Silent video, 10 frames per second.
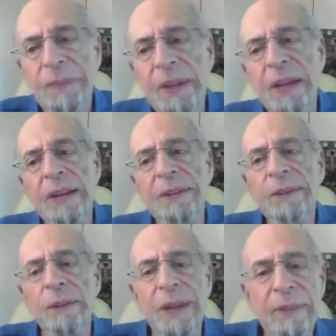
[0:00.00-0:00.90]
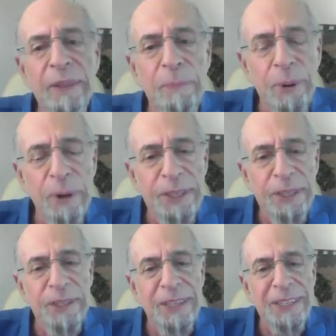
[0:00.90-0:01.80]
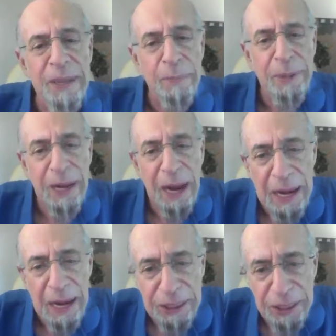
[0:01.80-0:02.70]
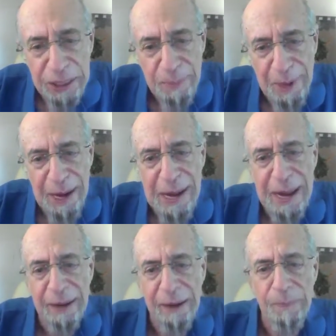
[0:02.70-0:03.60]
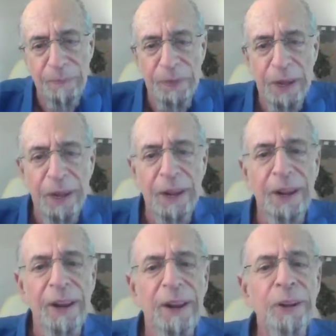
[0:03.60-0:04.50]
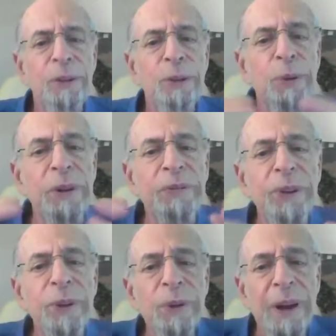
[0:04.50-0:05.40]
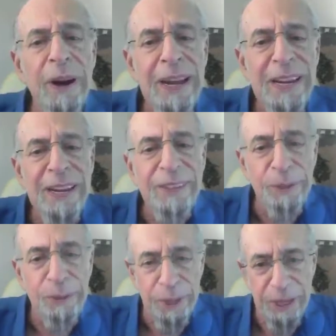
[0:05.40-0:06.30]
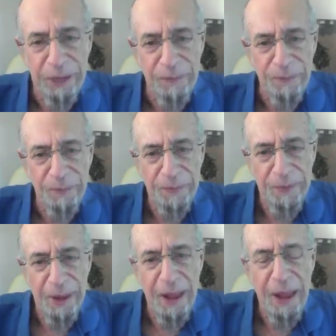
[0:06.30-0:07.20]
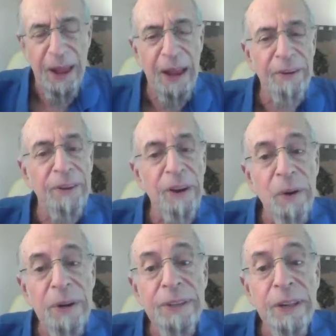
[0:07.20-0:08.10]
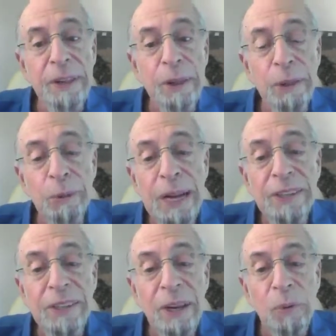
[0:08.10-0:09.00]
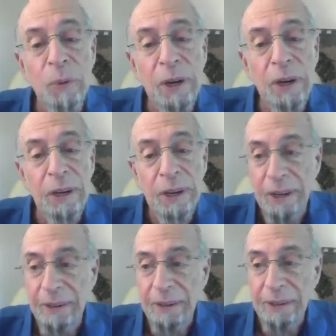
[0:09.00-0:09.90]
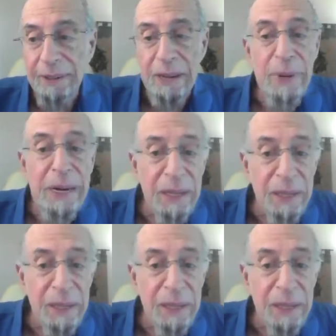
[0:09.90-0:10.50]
is to get the person's subconscious mind to review their history and to notice that the threats that were imminent